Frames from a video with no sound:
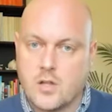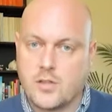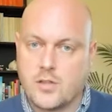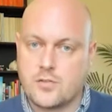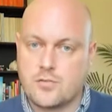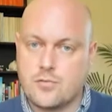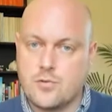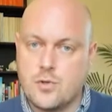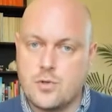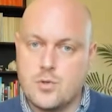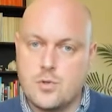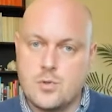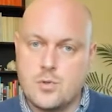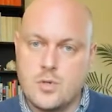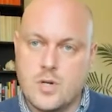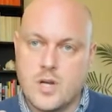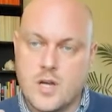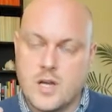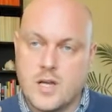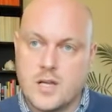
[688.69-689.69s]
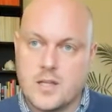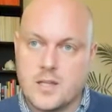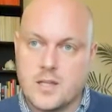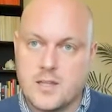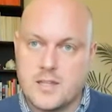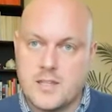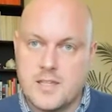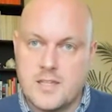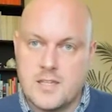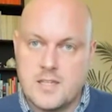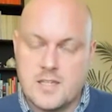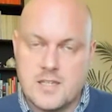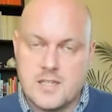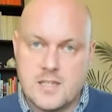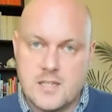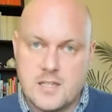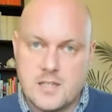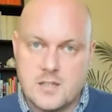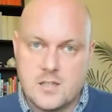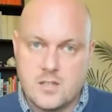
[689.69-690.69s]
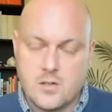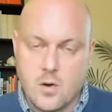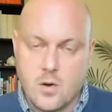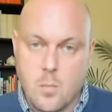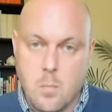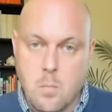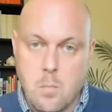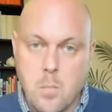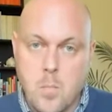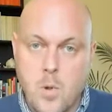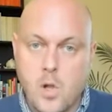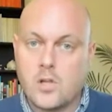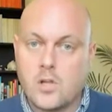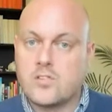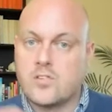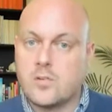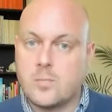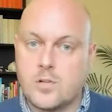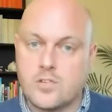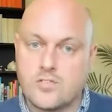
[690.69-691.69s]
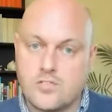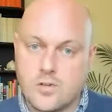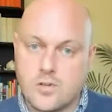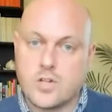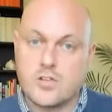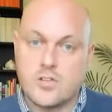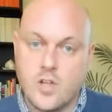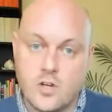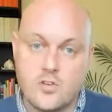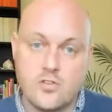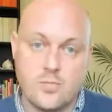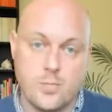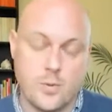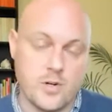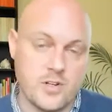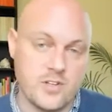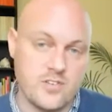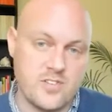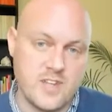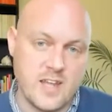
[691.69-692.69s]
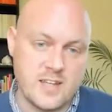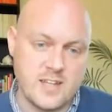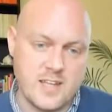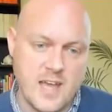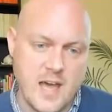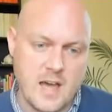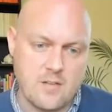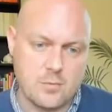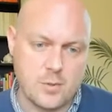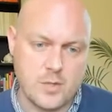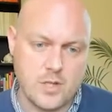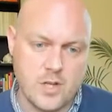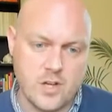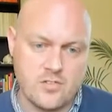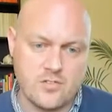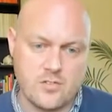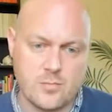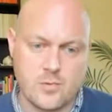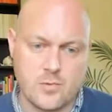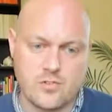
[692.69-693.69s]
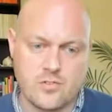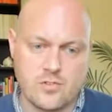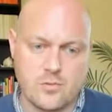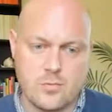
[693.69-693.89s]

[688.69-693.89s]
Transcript: through the multiple sort of touch points that they have with customers.